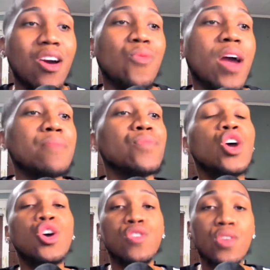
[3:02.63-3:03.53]
All right.
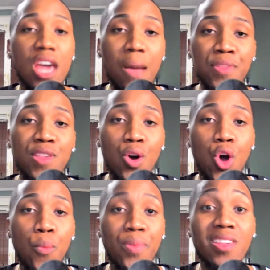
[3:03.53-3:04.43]
So, the episode
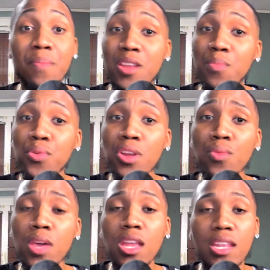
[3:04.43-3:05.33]
opens up in a pretty,
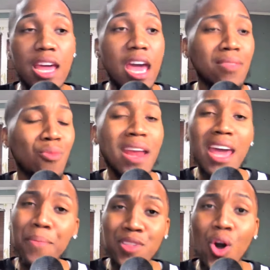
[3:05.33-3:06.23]
it, the, the way the
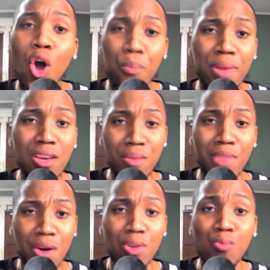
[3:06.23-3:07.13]
episode opened up,
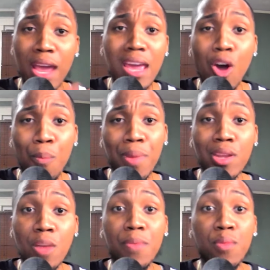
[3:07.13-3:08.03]
though, the way it opened
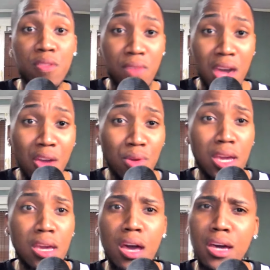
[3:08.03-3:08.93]
up, it was
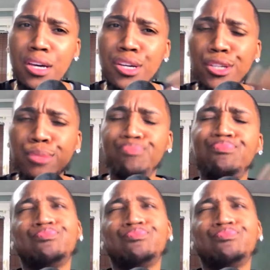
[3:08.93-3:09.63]
very, um,